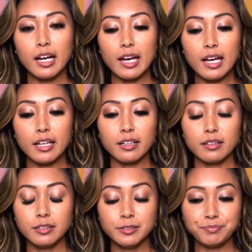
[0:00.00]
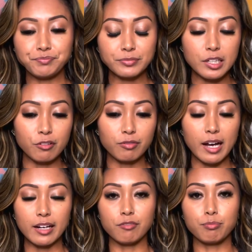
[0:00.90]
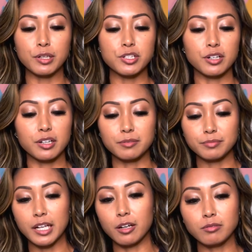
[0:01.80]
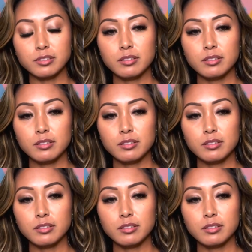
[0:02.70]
and you've kind of put your, you know,